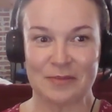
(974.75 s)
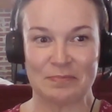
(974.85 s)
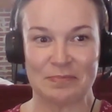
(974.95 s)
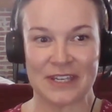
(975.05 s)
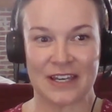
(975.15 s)

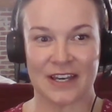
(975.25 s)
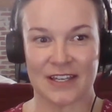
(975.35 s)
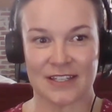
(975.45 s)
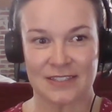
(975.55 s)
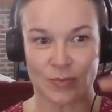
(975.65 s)

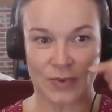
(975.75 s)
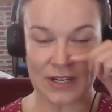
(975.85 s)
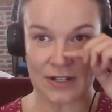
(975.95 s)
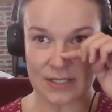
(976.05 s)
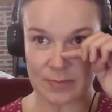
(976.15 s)
because we
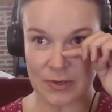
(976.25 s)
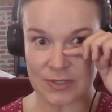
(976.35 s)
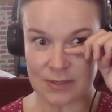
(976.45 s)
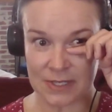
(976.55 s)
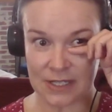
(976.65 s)
are
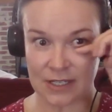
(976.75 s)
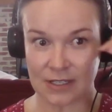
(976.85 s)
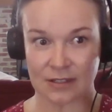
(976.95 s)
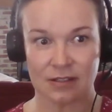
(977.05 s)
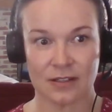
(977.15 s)
supposed to
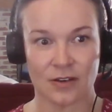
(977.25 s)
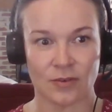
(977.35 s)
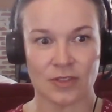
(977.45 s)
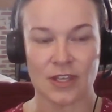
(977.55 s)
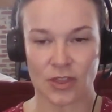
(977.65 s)
be,
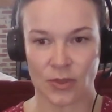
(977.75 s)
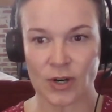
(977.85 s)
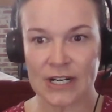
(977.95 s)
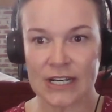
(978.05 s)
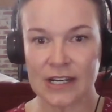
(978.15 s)
the
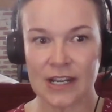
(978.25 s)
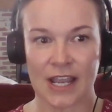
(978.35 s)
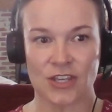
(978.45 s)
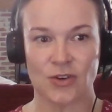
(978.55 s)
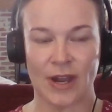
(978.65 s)
authority,
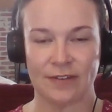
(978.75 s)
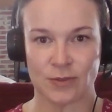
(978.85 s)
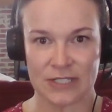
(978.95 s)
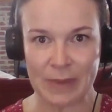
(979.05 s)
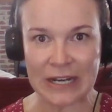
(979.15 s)
and you have to
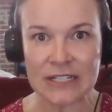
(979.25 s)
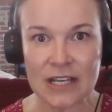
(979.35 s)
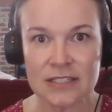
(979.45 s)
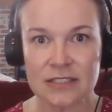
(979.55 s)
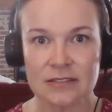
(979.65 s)
respect
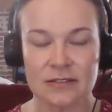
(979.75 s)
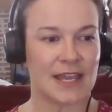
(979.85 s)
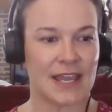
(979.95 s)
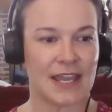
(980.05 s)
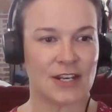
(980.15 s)
us.
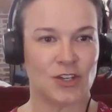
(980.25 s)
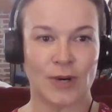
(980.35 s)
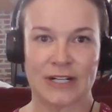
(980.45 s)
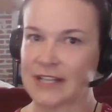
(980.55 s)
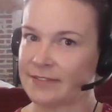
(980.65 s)
And you
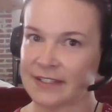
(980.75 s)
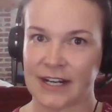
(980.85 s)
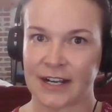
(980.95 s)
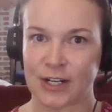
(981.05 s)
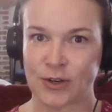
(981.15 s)
are definitely
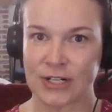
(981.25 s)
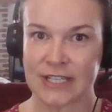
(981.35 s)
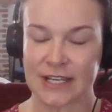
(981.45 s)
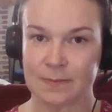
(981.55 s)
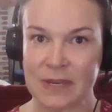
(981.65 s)
not going to
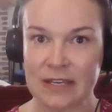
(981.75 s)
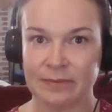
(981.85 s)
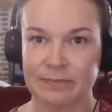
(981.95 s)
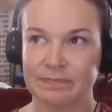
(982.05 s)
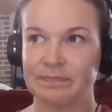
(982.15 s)
criticize
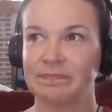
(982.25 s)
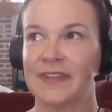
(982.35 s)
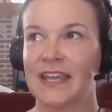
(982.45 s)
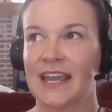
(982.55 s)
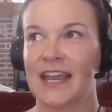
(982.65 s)
me.
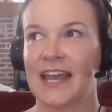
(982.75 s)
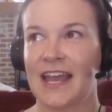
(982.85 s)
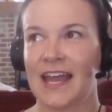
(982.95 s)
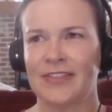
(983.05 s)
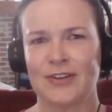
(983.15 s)

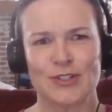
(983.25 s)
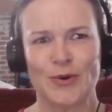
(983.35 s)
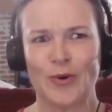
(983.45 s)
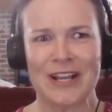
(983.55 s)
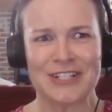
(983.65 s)
And there's no
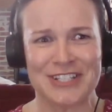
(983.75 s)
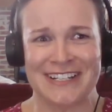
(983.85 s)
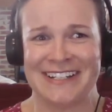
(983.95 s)
question,